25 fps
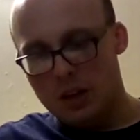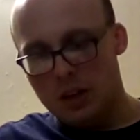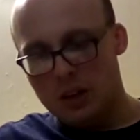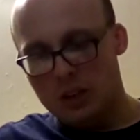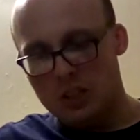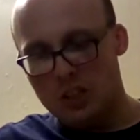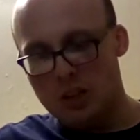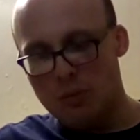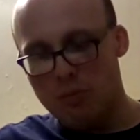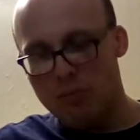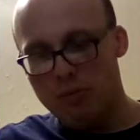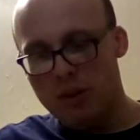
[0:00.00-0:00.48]

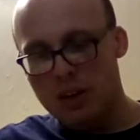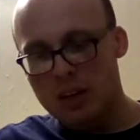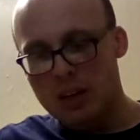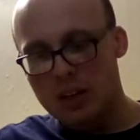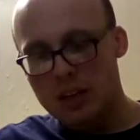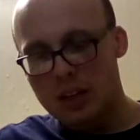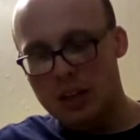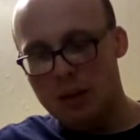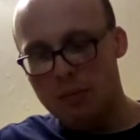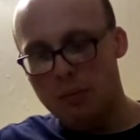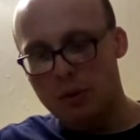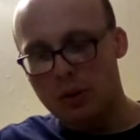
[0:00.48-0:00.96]
She
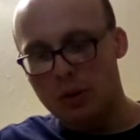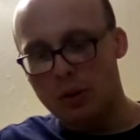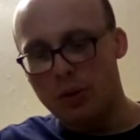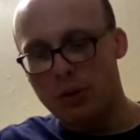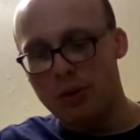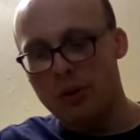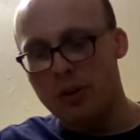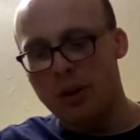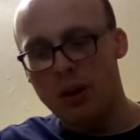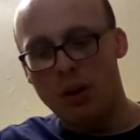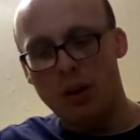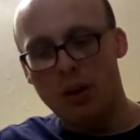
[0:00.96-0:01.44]
brings him
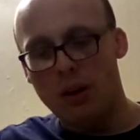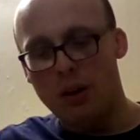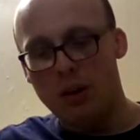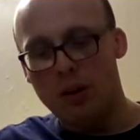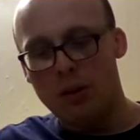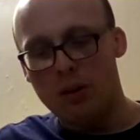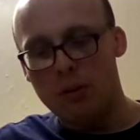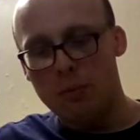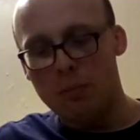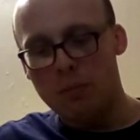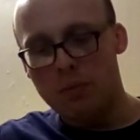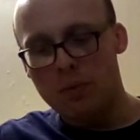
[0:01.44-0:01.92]
good, not
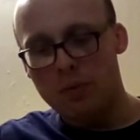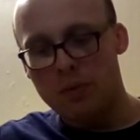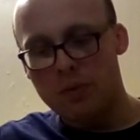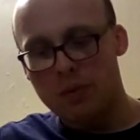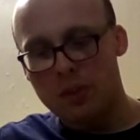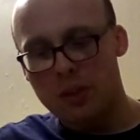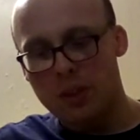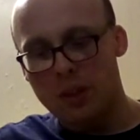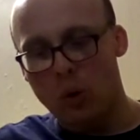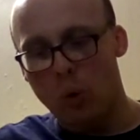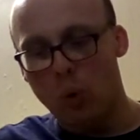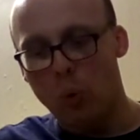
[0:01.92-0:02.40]
harm,
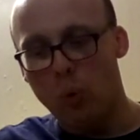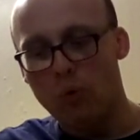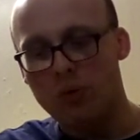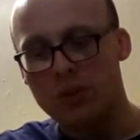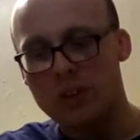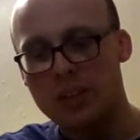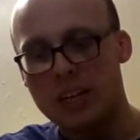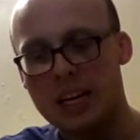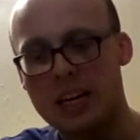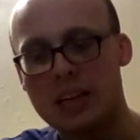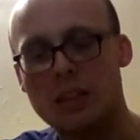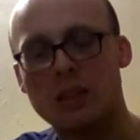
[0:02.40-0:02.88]
all the
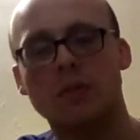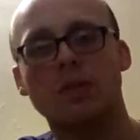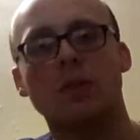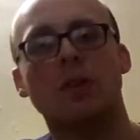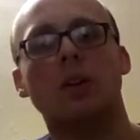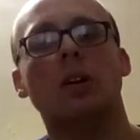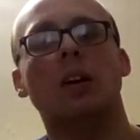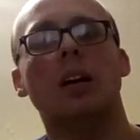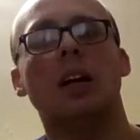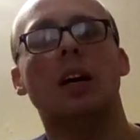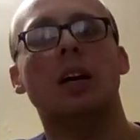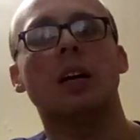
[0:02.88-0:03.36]
days of
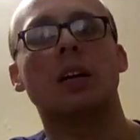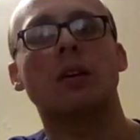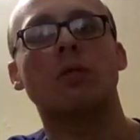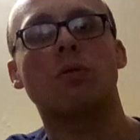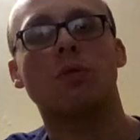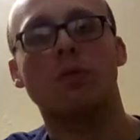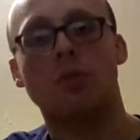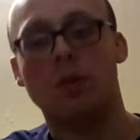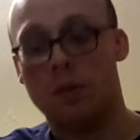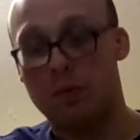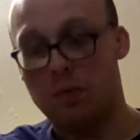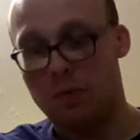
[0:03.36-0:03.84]
her
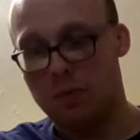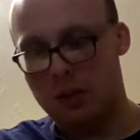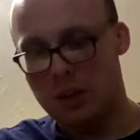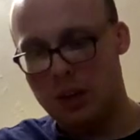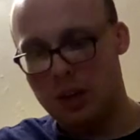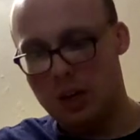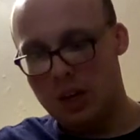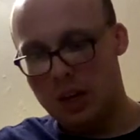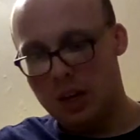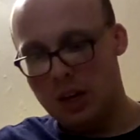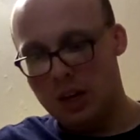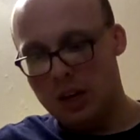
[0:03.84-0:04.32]
life.
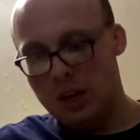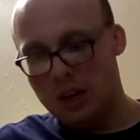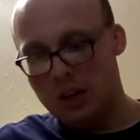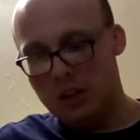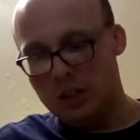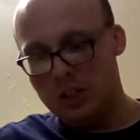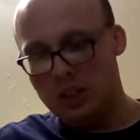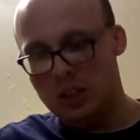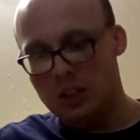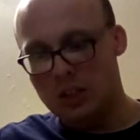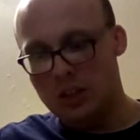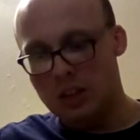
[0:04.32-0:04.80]

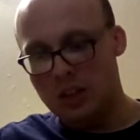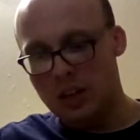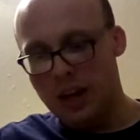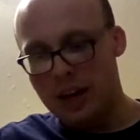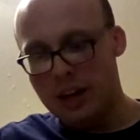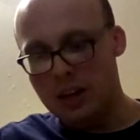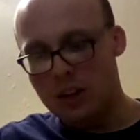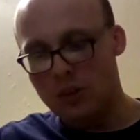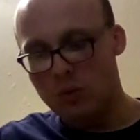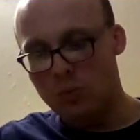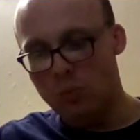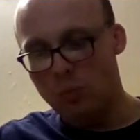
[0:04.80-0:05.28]
She
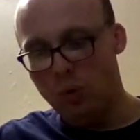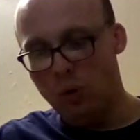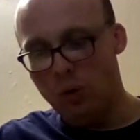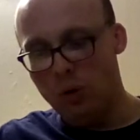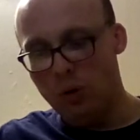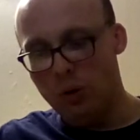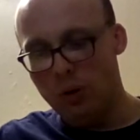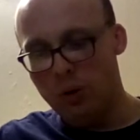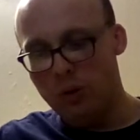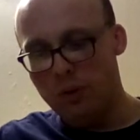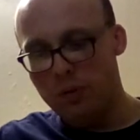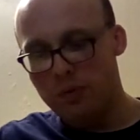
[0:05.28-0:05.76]
selects
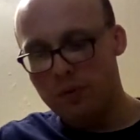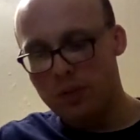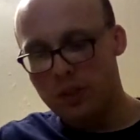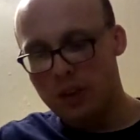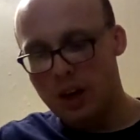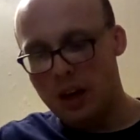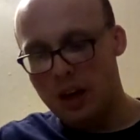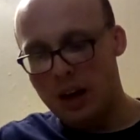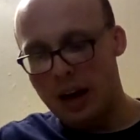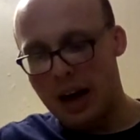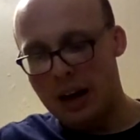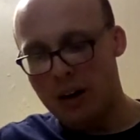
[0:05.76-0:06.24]
wool
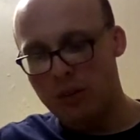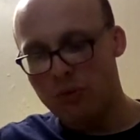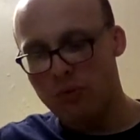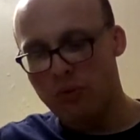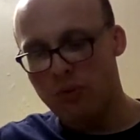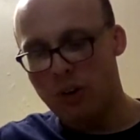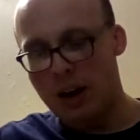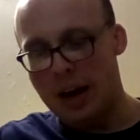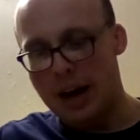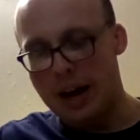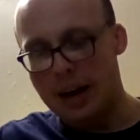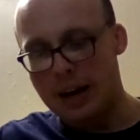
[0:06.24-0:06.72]
and
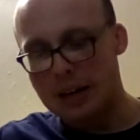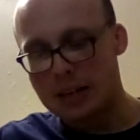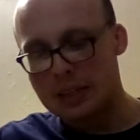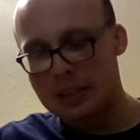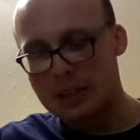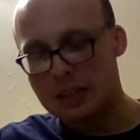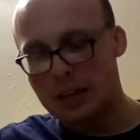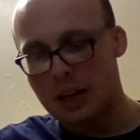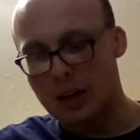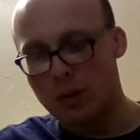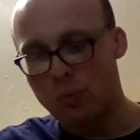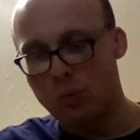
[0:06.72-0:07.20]

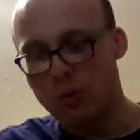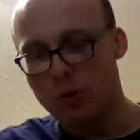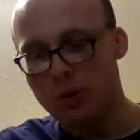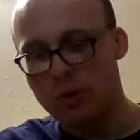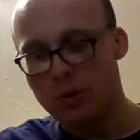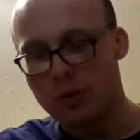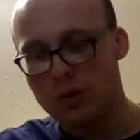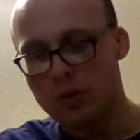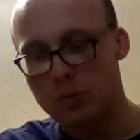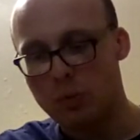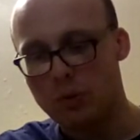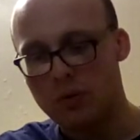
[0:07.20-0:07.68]
flax and
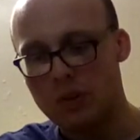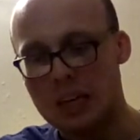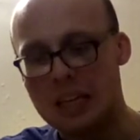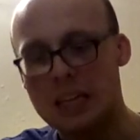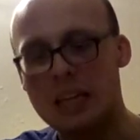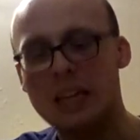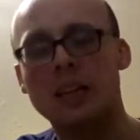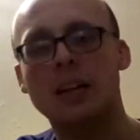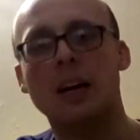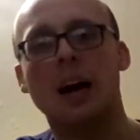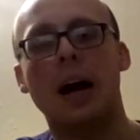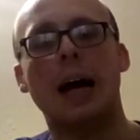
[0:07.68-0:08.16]
works with
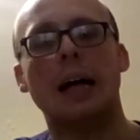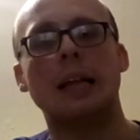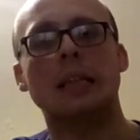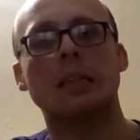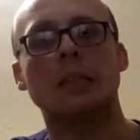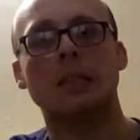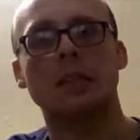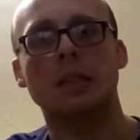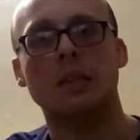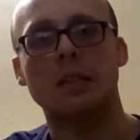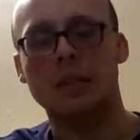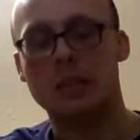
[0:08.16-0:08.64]
eager
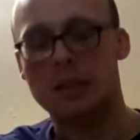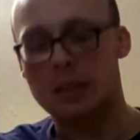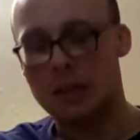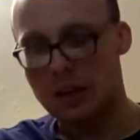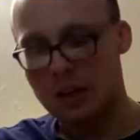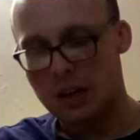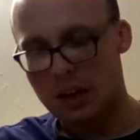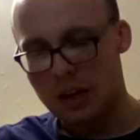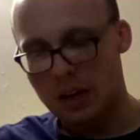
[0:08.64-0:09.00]
hands.